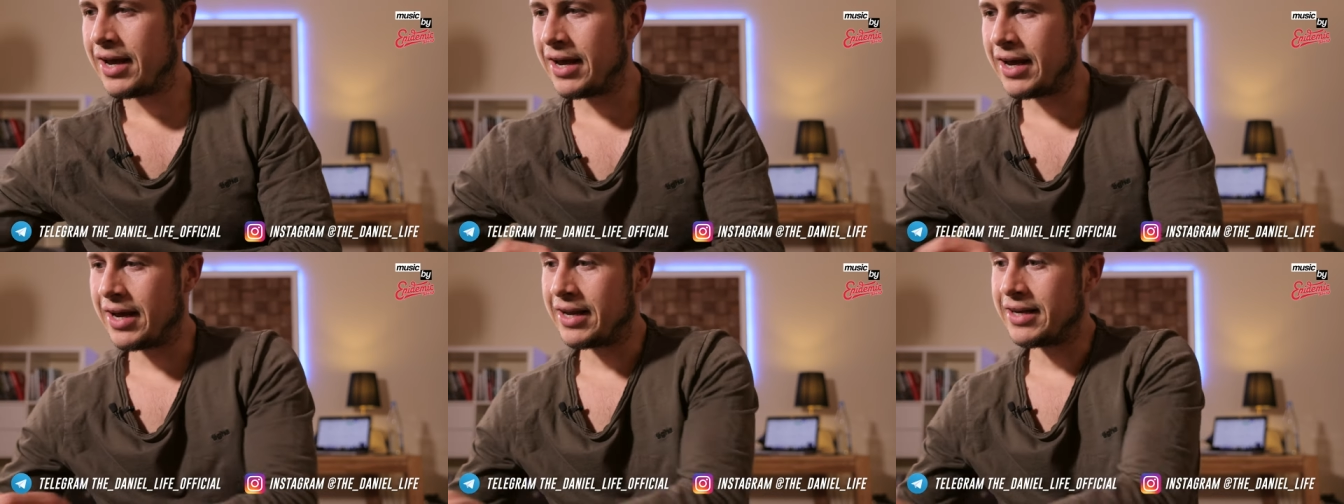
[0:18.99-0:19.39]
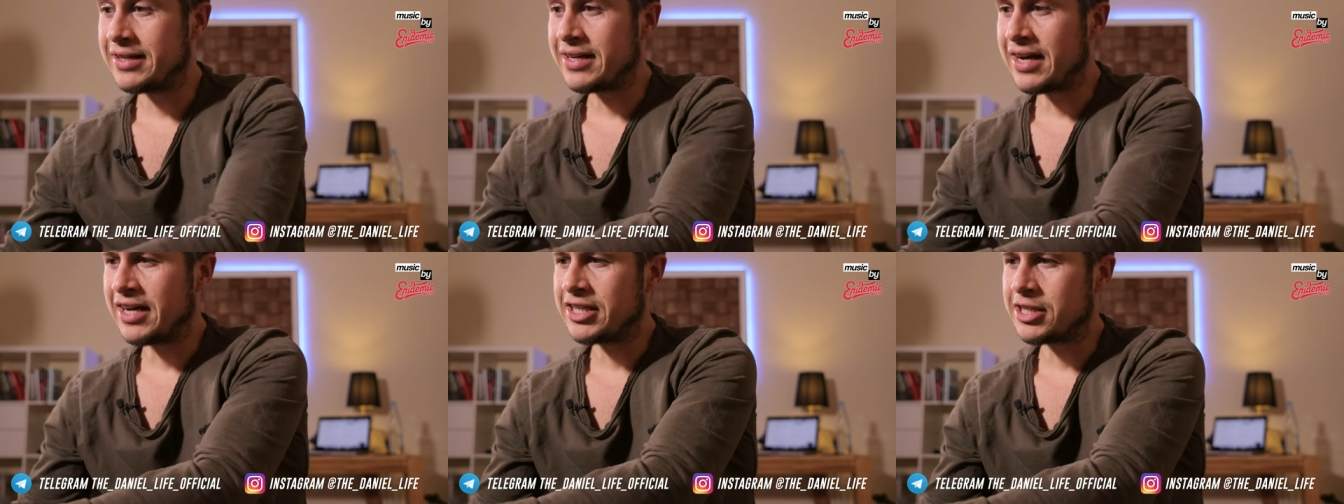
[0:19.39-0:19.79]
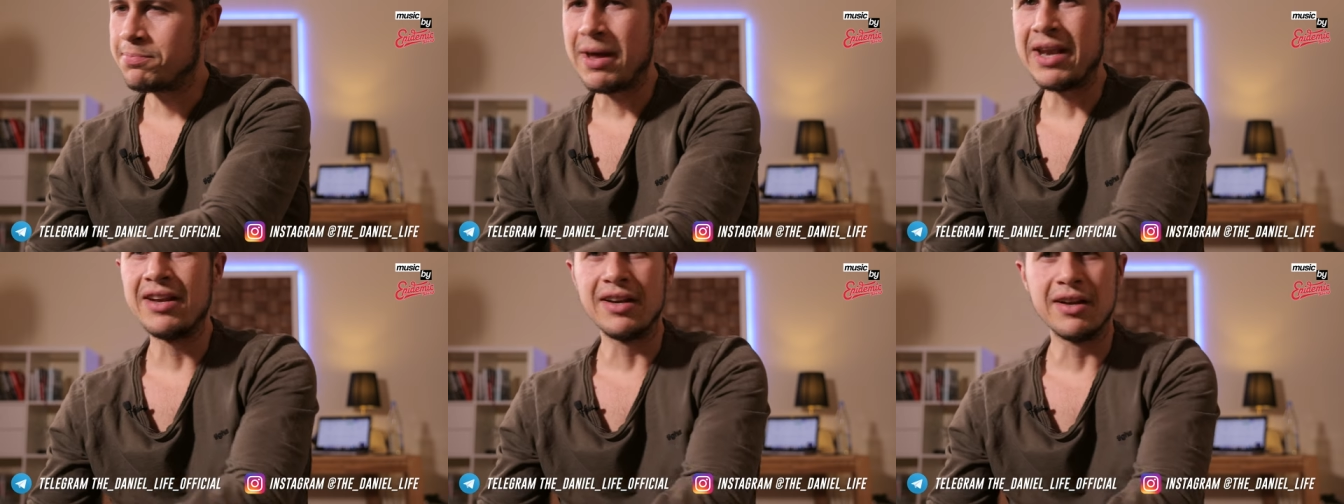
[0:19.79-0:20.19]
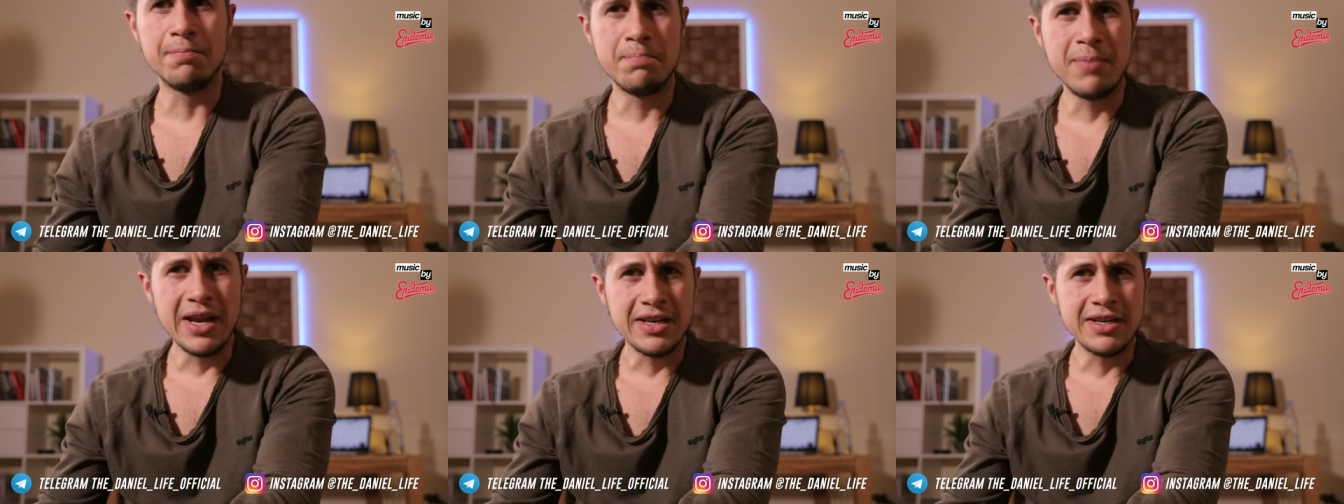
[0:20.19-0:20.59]
and I spent a
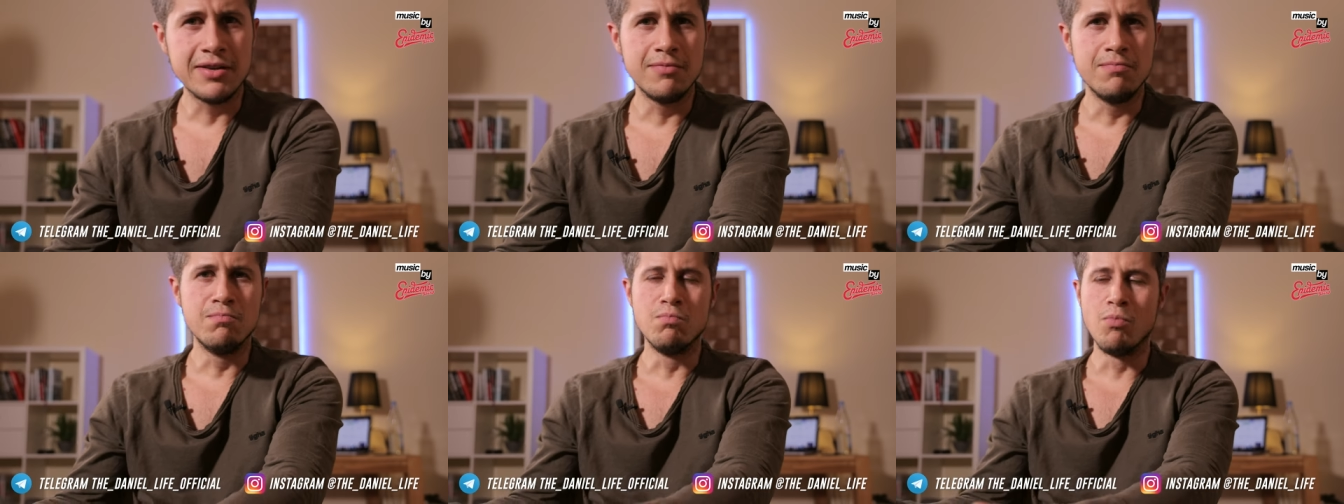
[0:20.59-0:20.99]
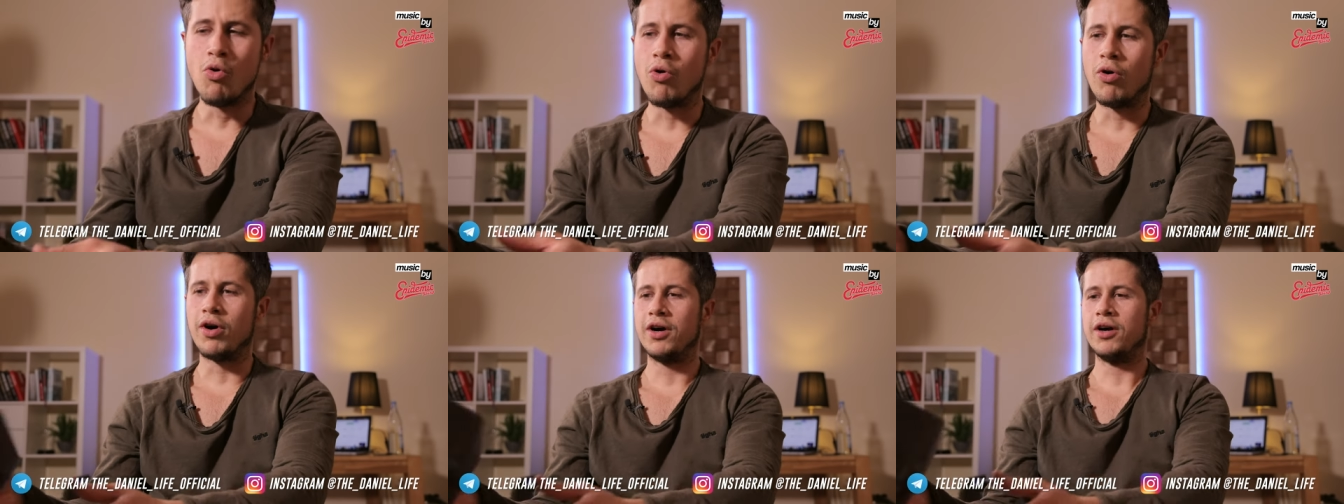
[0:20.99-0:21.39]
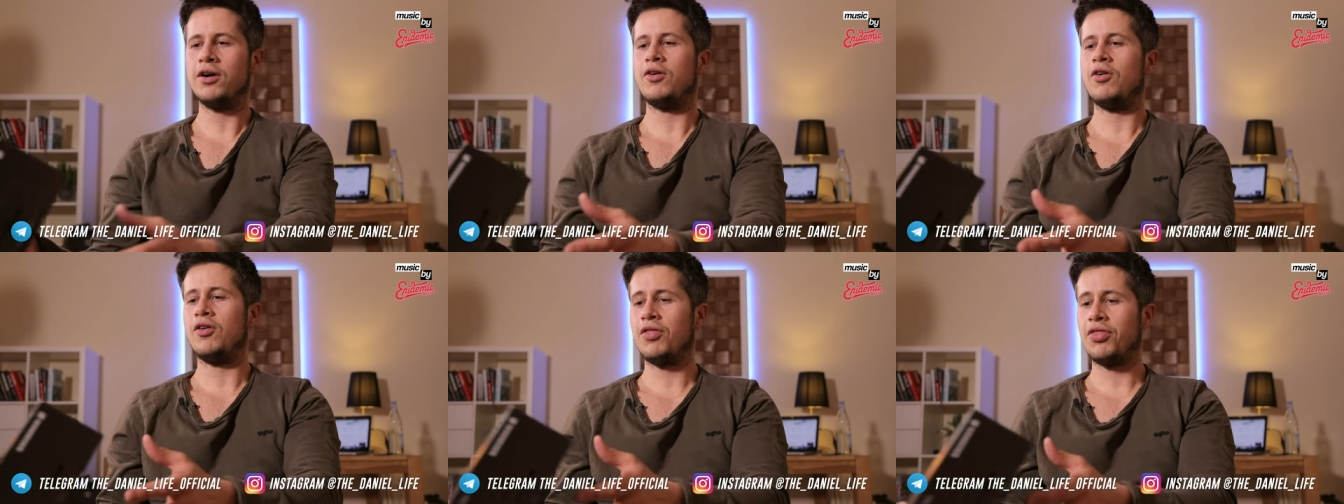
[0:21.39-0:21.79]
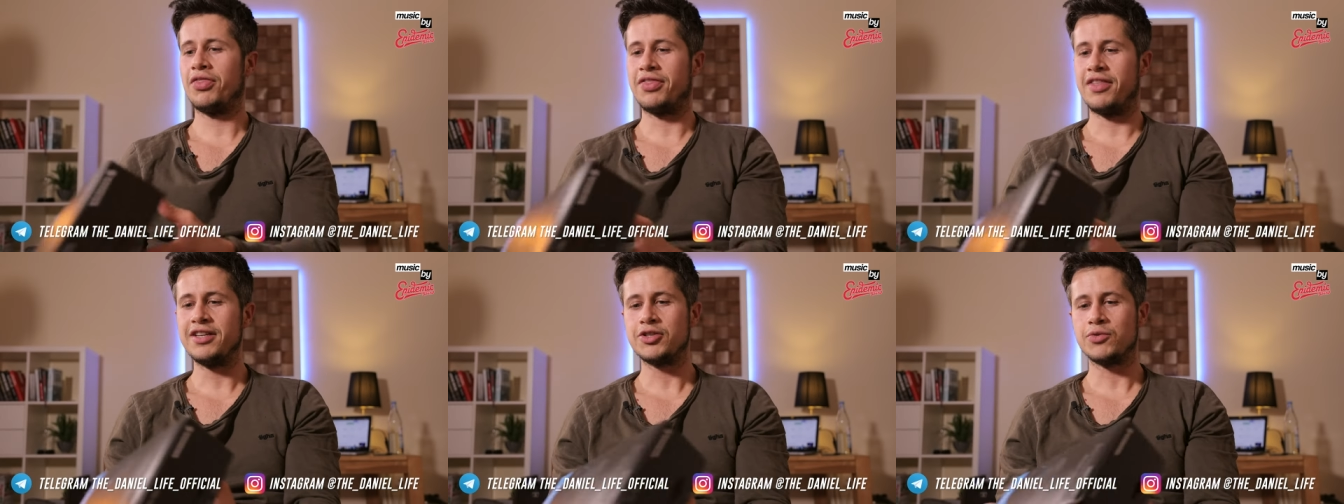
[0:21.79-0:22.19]
bit more on
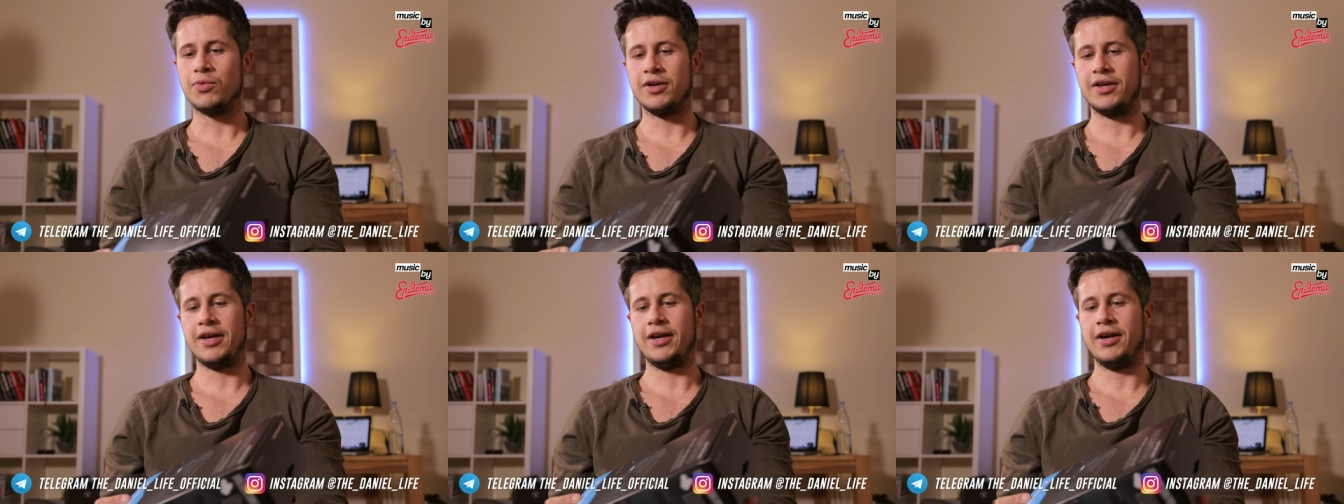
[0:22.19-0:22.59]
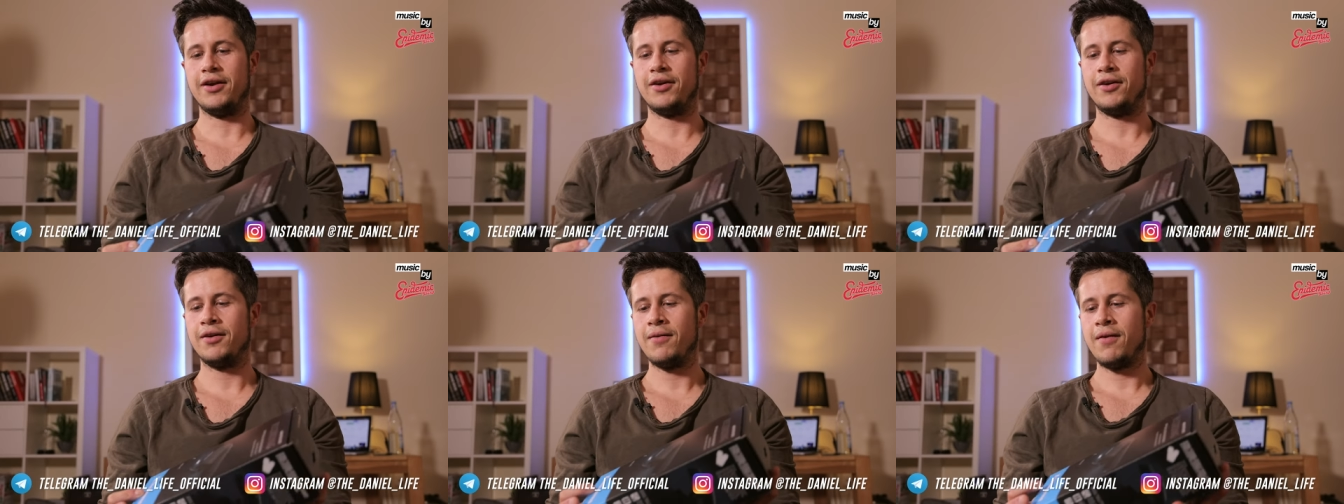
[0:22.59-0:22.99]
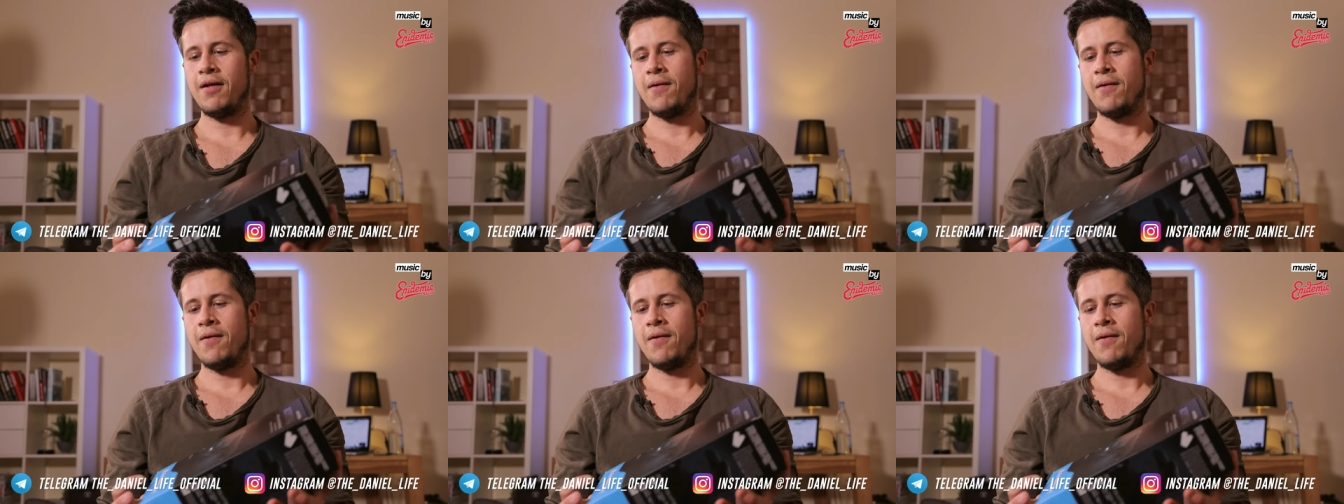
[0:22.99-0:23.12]
this one here